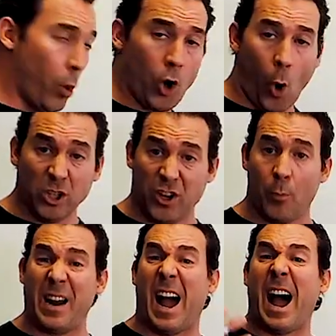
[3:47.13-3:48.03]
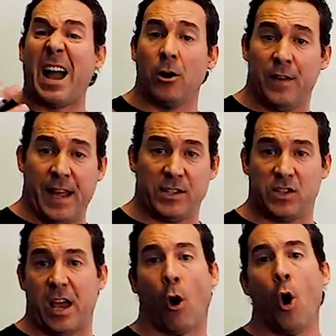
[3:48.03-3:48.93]
We'll go a little bit higher in that
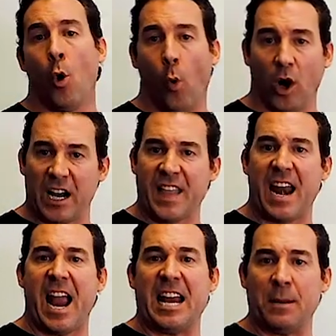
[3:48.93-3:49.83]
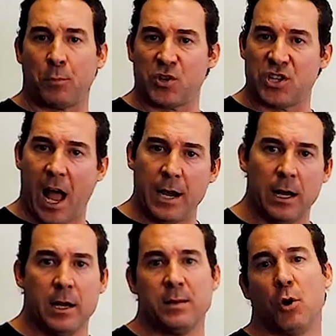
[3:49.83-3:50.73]
scale, working that
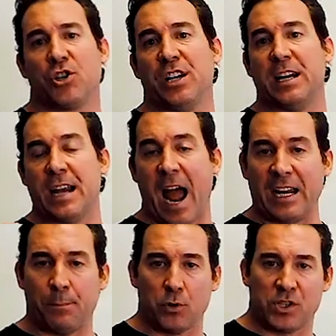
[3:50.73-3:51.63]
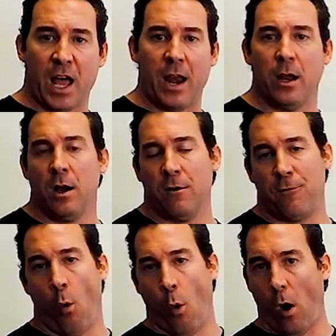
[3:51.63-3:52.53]
80%, pushing into 90%
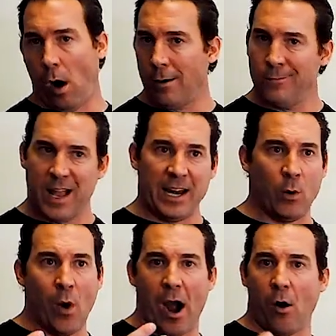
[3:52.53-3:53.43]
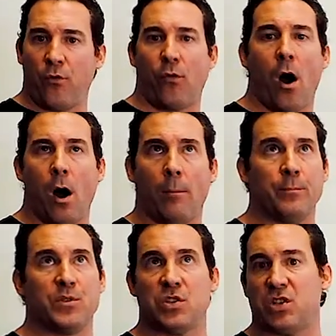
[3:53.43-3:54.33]
for anywhere
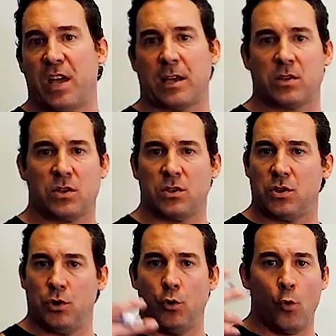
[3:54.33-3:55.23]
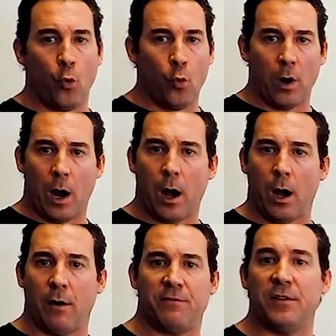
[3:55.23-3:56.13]
from 6 to
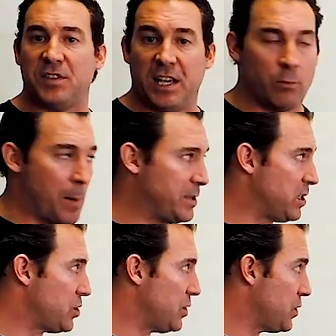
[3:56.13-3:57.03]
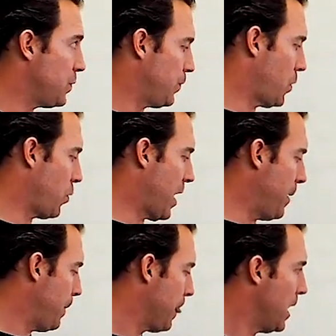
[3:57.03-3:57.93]
15 repetitions,
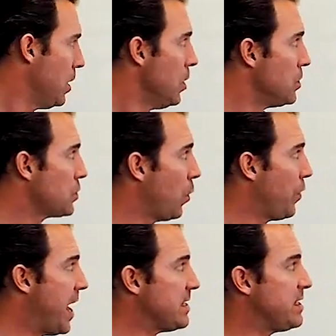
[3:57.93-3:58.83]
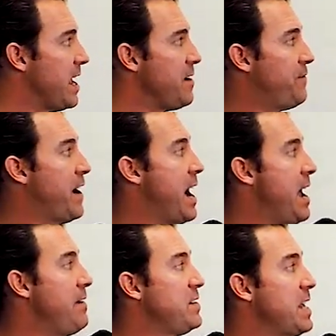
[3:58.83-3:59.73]
okay? So that's day
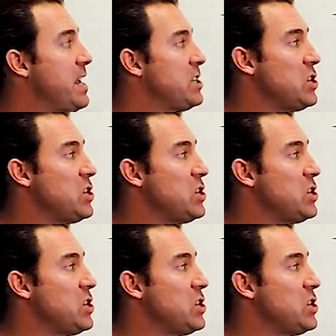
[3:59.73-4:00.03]
5. Day